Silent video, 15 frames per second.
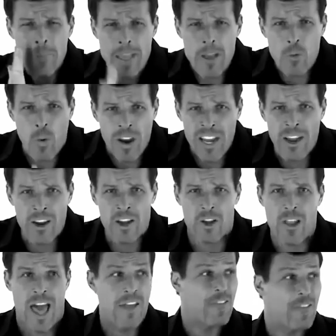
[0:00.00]
Pick one area of your
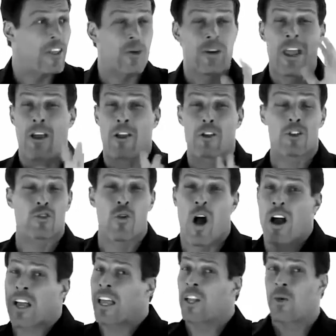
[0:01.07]
life, either an area you're
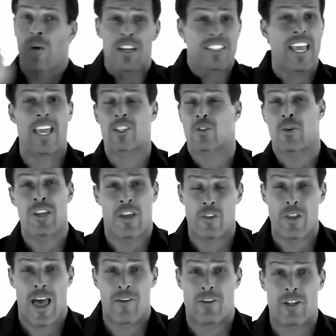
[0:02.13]
strong in, you want to take it to another
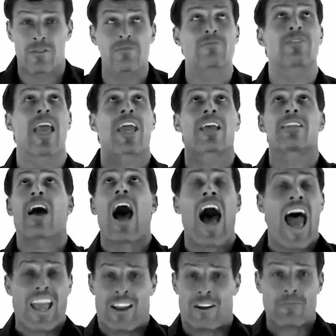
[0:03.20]
level, take it
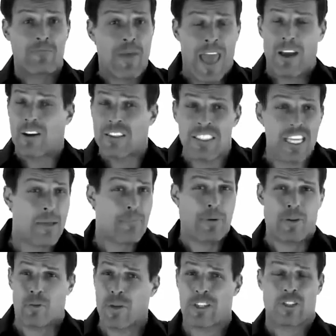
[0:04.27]
higher, better,
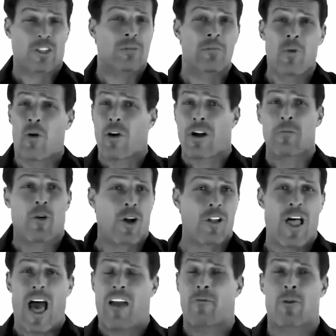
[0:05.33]
deeper, richer, more
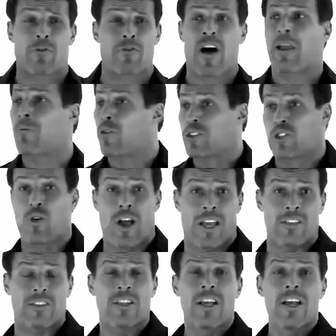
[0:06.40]
alive, more fun, more
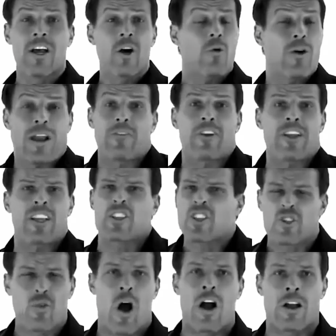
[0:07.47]
joyous, whatever it is,
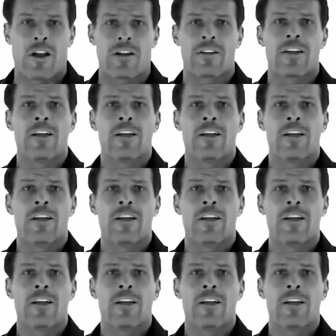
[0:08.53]
stronger.